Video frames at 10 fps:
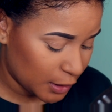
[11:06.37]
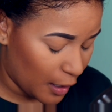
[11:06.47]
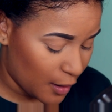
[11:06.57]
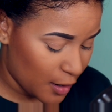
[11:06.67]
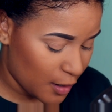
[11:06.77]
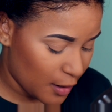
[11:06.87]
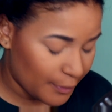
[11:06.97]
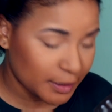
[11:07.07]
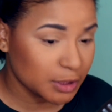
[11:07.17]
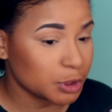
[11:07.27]
Y'all,
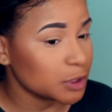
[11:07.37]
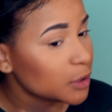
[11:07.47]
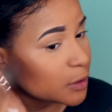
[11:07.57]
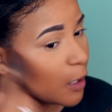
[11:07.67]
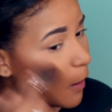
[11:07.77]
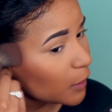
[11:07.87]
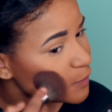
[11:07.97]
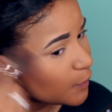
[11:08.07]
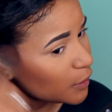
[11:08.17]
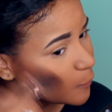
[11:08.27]
I've been chilling, y'all.
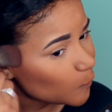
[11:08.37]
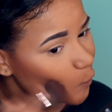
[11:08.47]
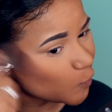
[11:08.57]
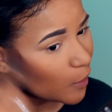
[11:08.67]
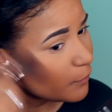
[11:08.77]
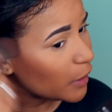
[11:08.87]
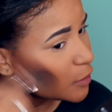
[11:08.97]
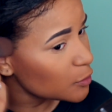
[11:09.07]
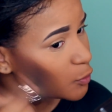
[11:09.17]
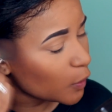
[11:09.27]
I've just been trying to
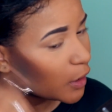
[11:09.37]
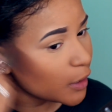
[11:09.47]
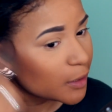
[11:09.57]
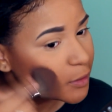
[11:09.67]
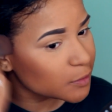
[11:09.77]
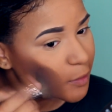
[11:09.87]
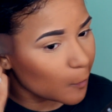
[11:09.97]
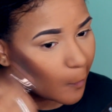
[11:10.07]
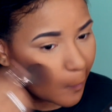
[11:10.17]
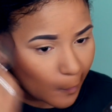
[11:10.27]
make these wigs.
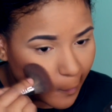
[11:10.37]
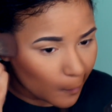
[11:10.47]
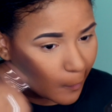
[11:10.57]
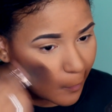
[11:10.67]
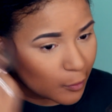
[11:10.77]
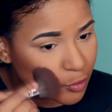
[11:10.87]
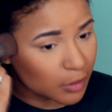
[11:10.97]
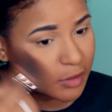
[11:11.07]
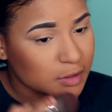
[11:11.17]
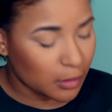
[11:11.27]

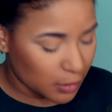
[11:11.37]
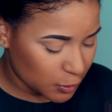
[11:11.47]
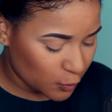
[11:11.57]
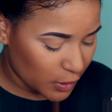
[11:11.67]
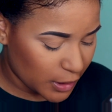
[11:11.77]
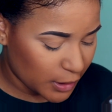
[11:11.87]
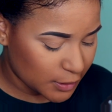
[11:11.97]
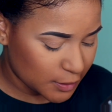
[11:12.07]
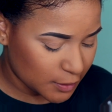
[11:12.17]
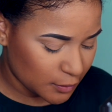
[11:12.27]
Trying to sell these
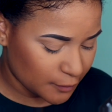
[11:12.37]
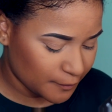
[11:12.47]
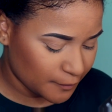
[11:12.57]
wigs.